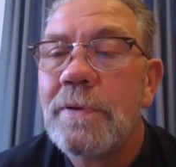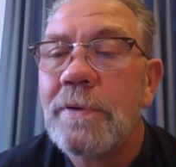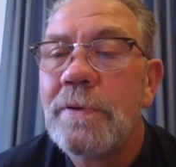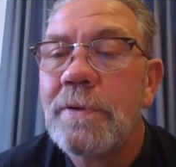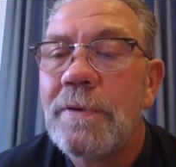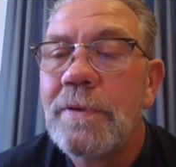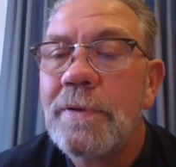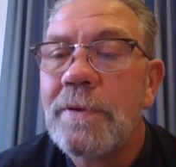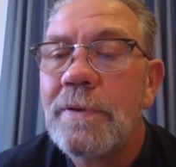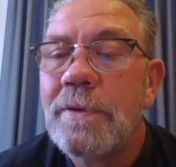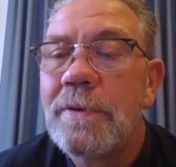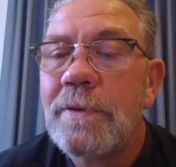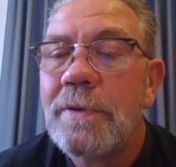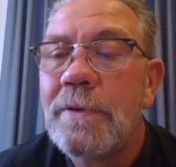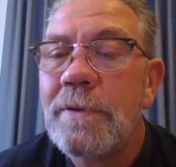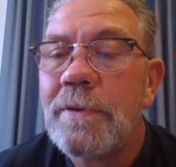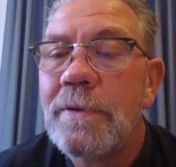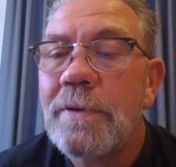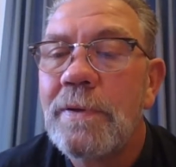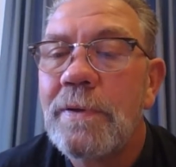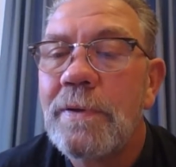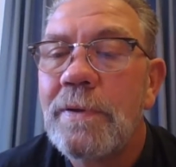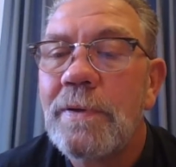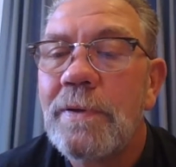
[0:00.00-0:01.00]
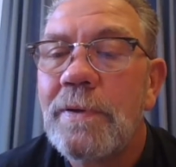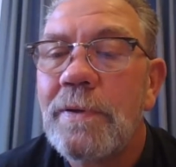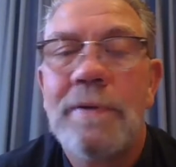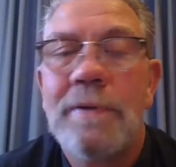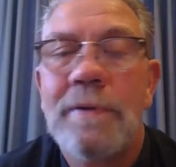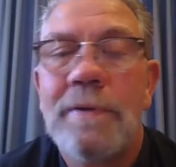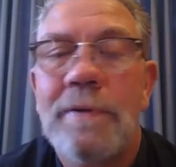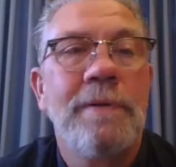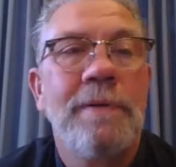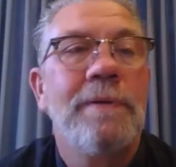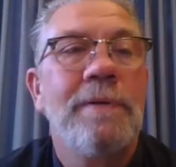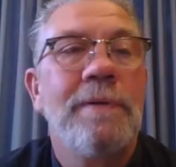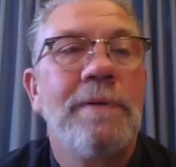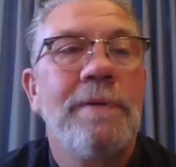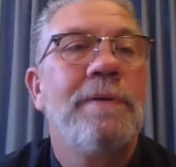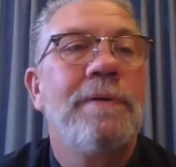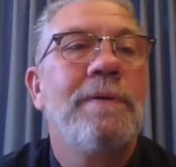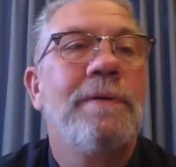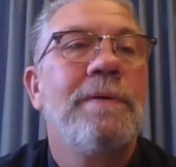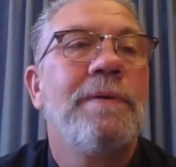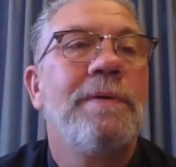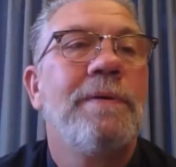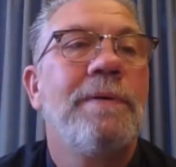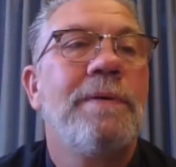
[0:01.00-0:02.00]

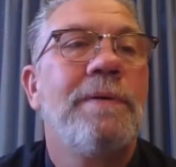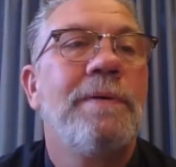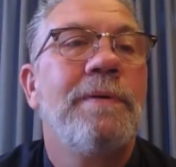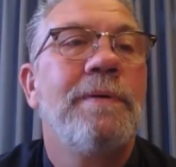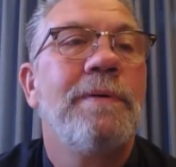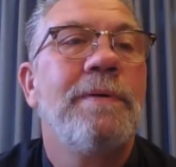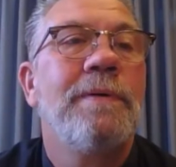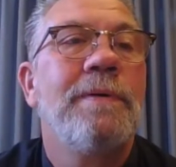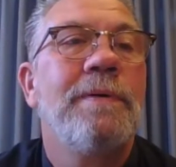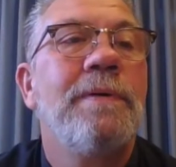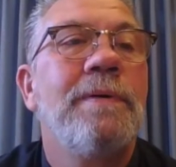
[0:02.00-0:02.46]
(no one is talking)